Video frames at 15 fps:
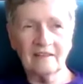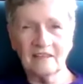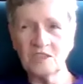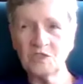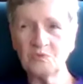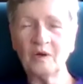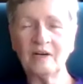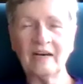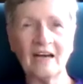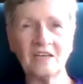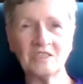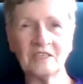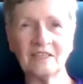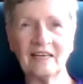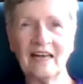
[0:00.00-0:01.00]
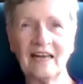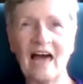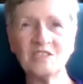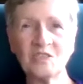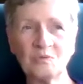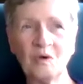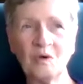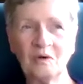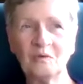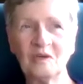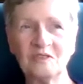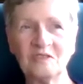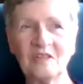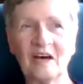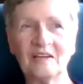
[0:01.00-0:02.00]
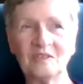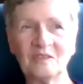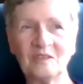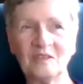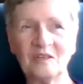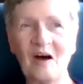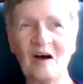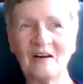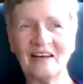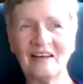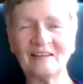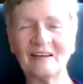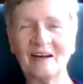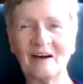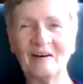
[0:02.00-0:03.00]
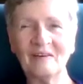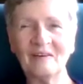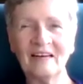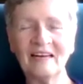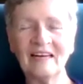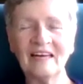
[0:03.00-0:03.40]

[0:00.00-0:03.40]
This one, actually, the last one was not too long ago.